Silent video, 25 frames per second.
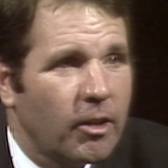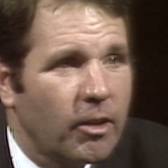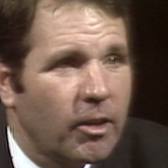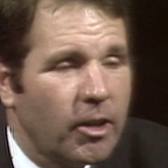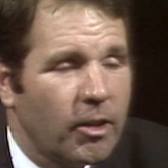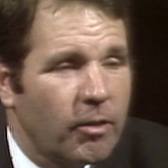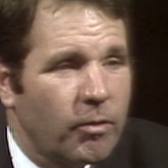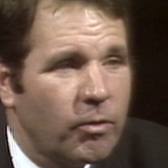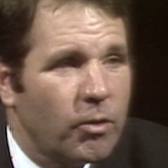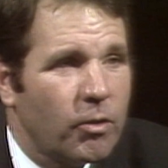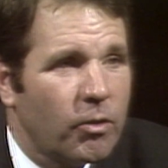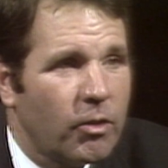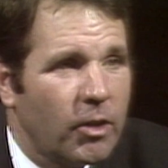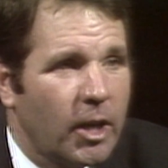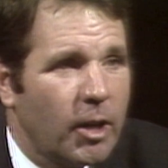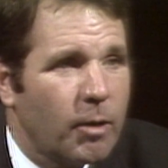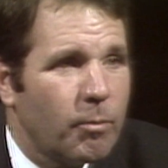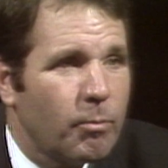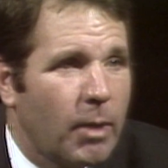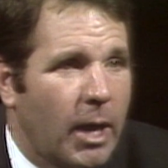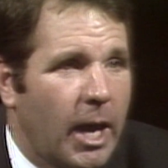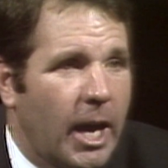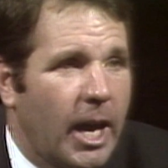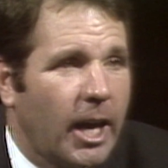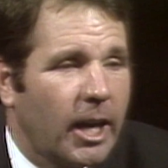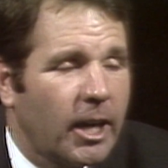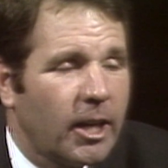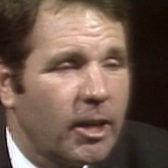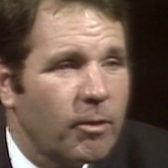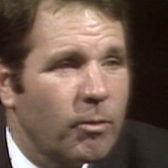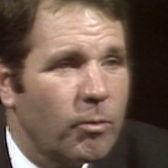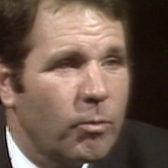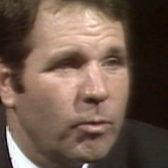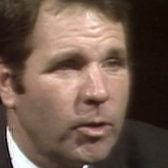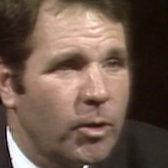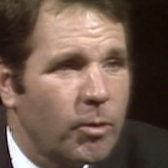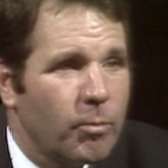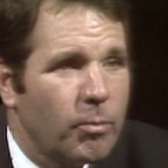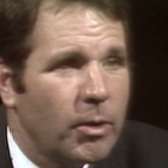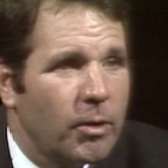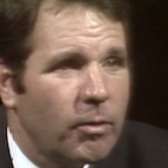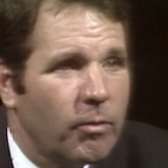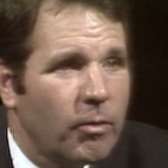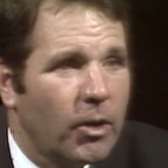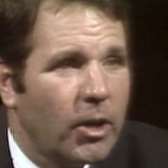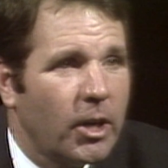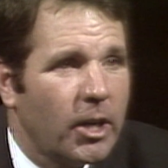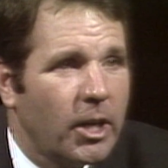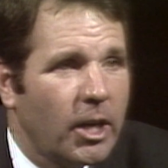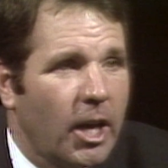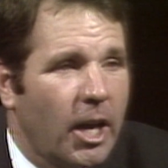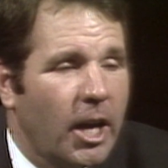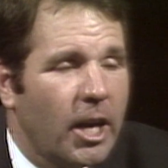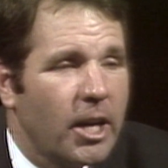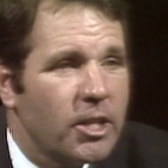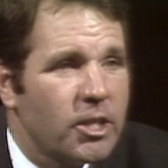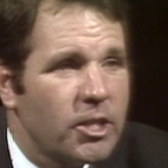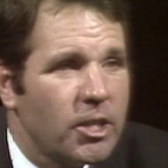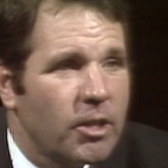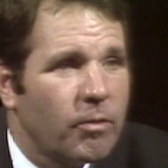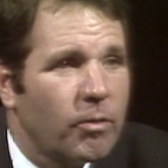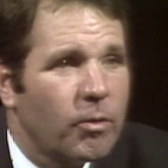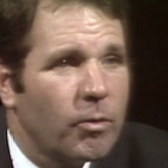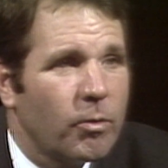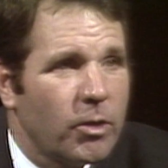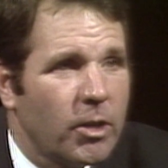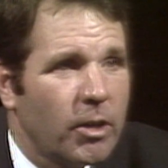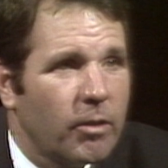if you think back, it would have been very nice if the,